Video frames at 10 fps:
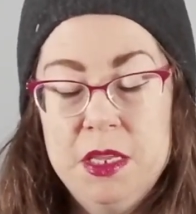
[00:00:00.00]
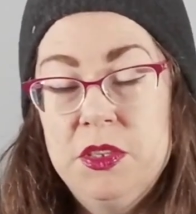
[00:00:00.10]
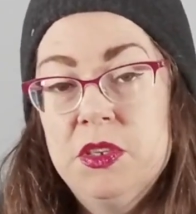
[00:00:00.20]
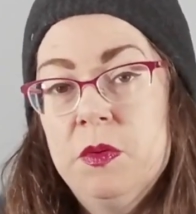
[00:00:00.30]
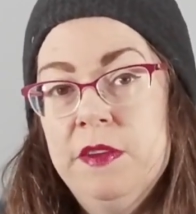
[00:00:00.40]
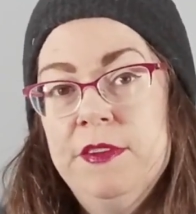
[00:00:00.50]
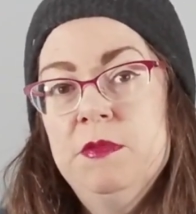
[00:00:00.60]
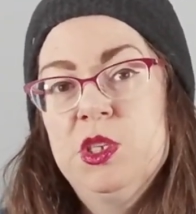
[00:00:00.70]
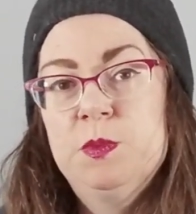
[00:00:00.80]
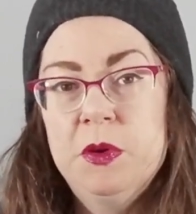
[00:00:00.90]
And so, if it
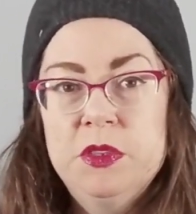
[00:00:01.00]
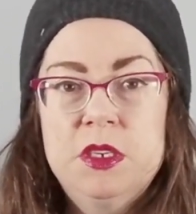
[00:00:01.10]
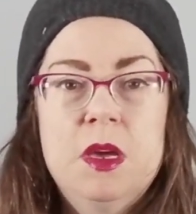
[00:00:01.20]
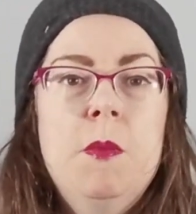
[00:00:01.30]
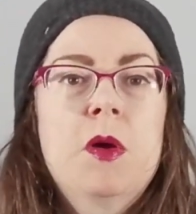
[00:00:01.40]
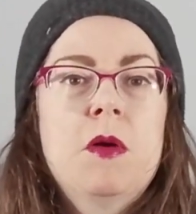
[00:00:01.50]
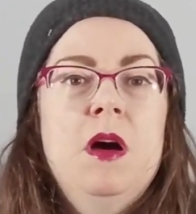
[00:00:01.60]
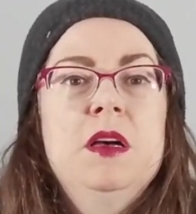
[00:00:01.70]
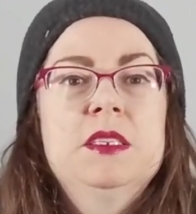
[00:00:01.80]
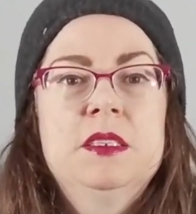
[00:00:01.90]
was supposed to come
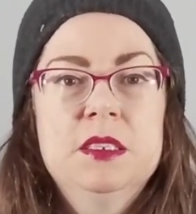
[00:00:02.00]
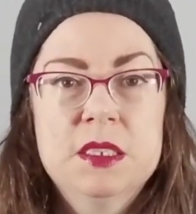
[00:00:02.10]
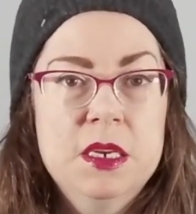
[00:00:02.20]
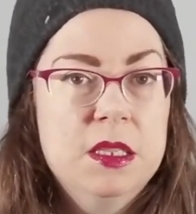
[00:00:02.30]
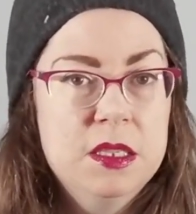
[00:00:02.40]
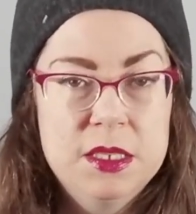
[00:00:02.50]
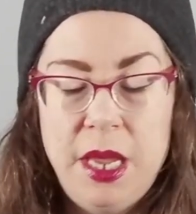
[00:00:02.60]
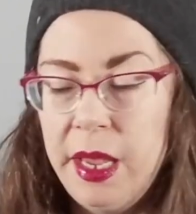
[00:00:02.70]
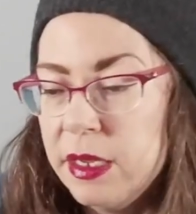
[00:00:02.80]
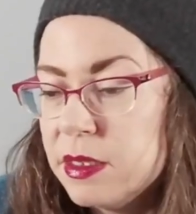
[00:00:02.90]
across as like this
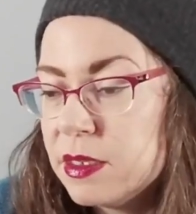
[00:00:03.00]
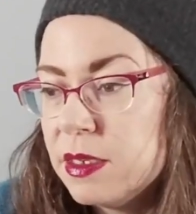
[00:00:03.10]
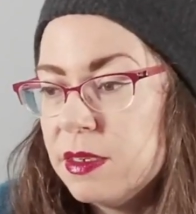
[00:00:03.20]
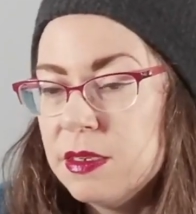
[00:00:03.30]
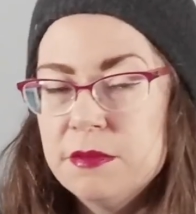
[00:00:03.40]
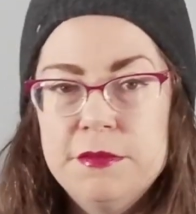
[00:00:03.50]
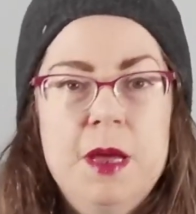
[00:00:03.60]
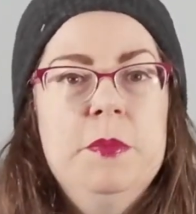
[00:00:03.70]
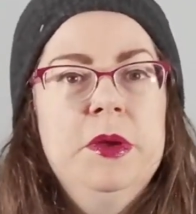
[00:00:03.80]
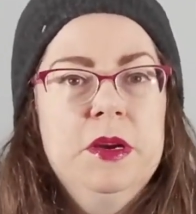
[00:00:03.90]
hazy
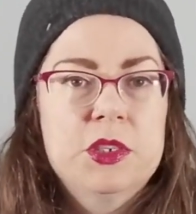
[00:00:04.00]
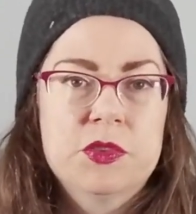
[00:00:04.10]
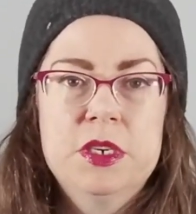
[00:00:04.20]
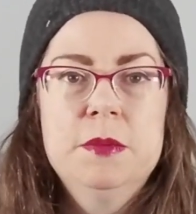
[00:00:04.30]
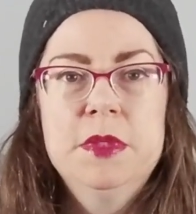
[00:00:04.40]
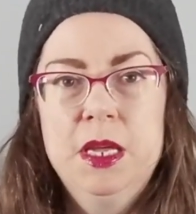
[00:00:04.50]
vampiric dream,